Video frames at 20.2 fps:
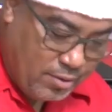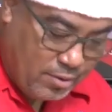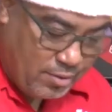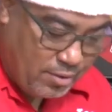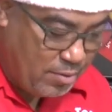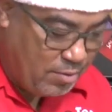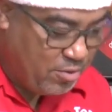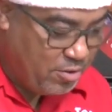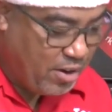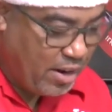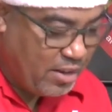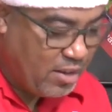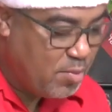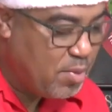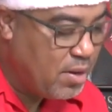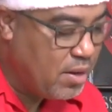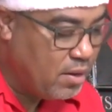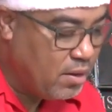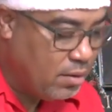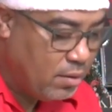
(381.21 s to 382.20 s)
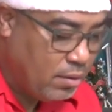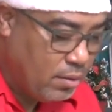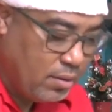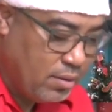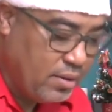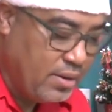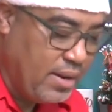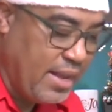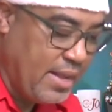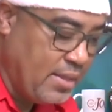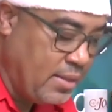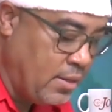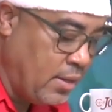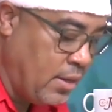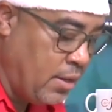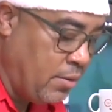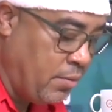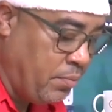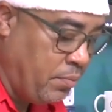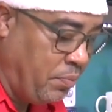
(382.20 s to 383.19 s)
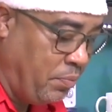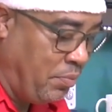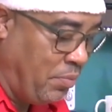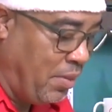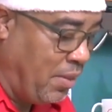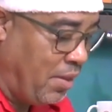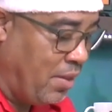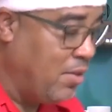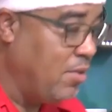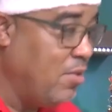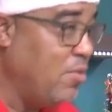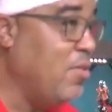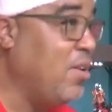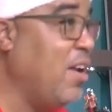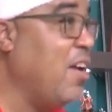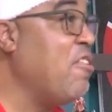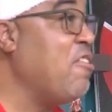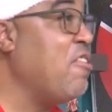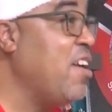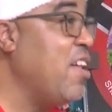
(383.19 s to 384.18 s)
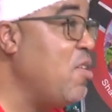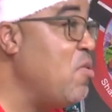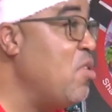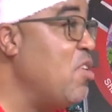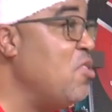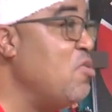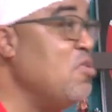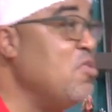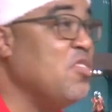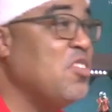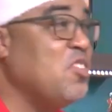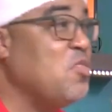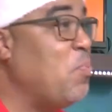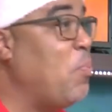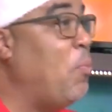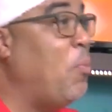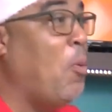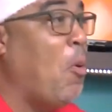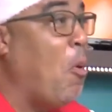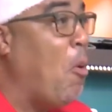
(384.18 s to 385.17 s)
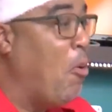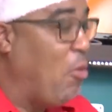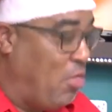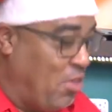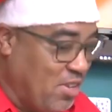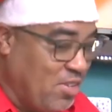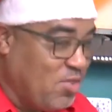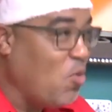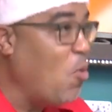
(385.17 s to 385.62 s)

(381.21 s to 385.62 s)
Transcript: So I'm trying to be dainty. What I really want to do is just pour this